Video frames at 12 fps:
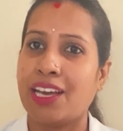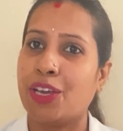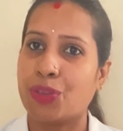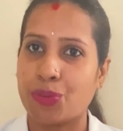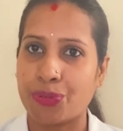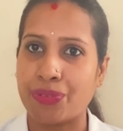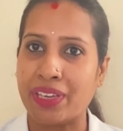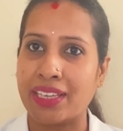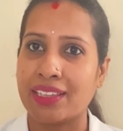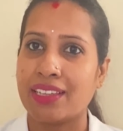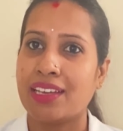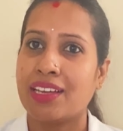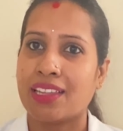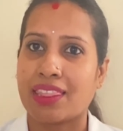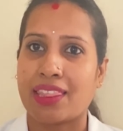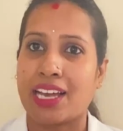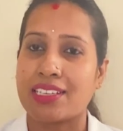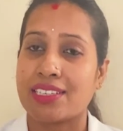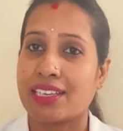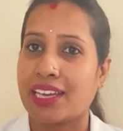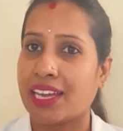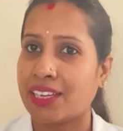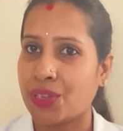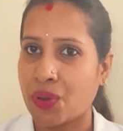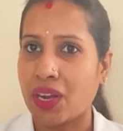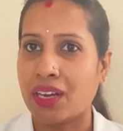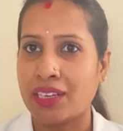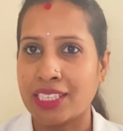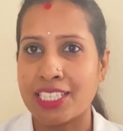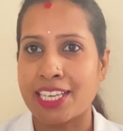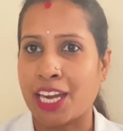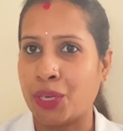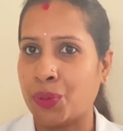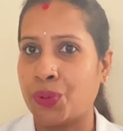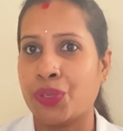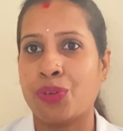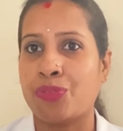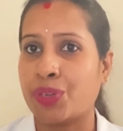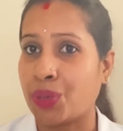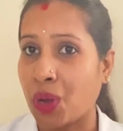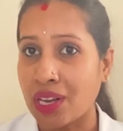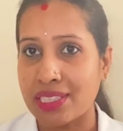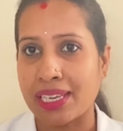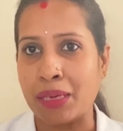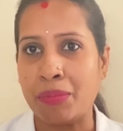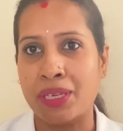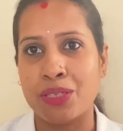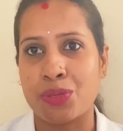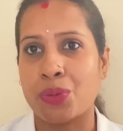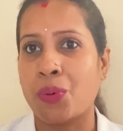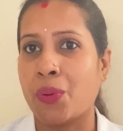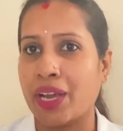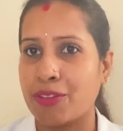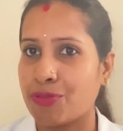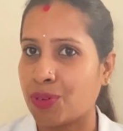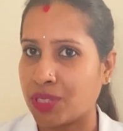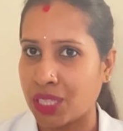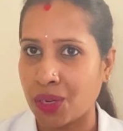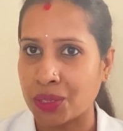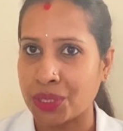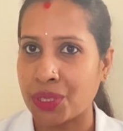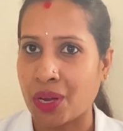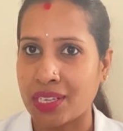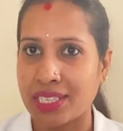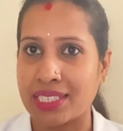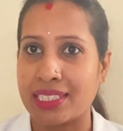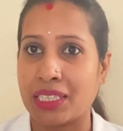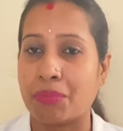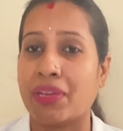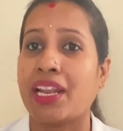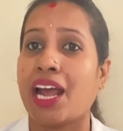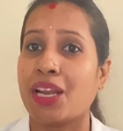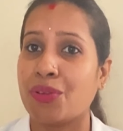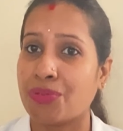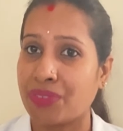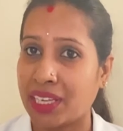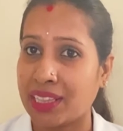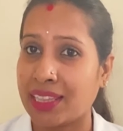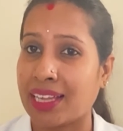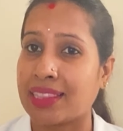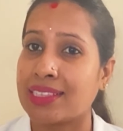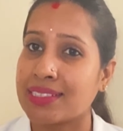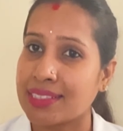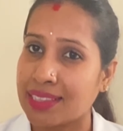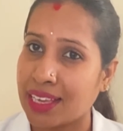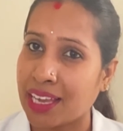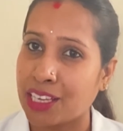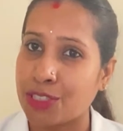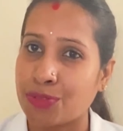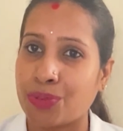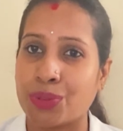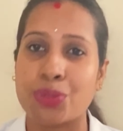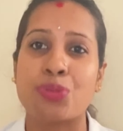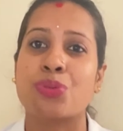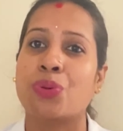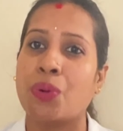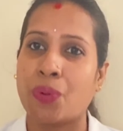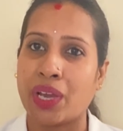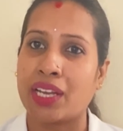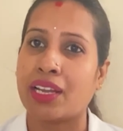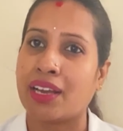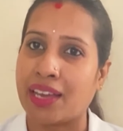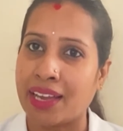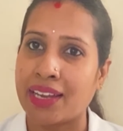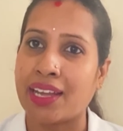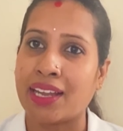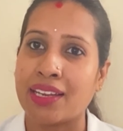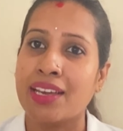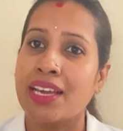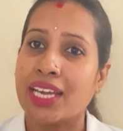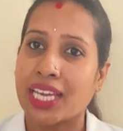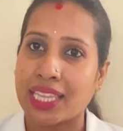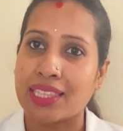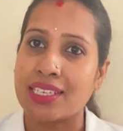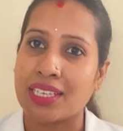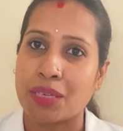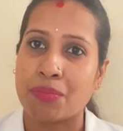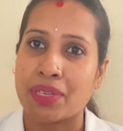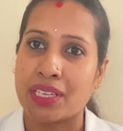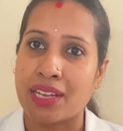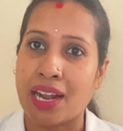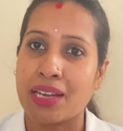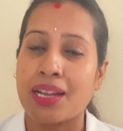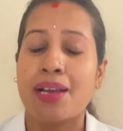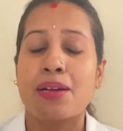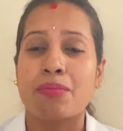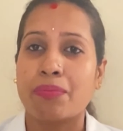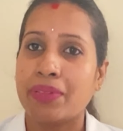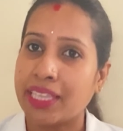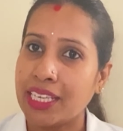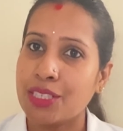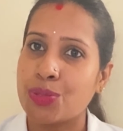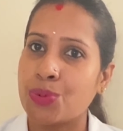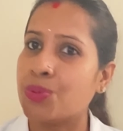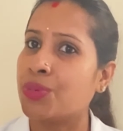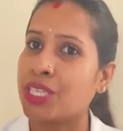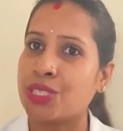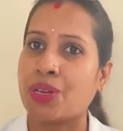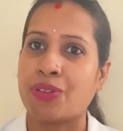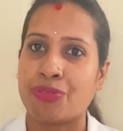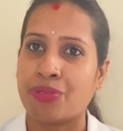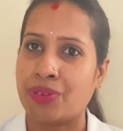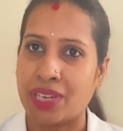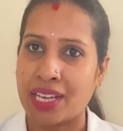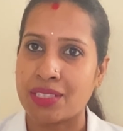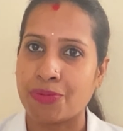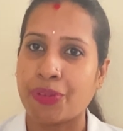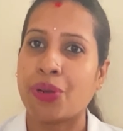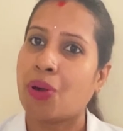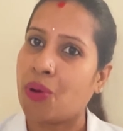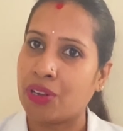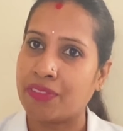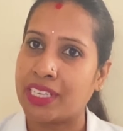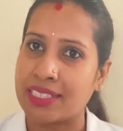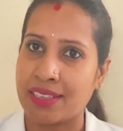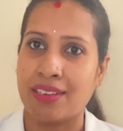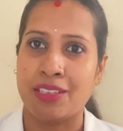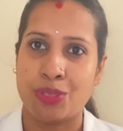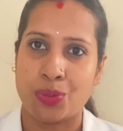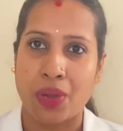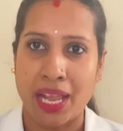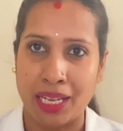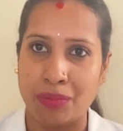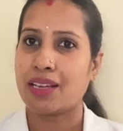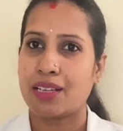you feel that in your early childhood you were not able to go in for the orthodontic treatment and you feel that this is the age for you to go in ahead and get the treatment done, please do reach out for us. We are always here to help.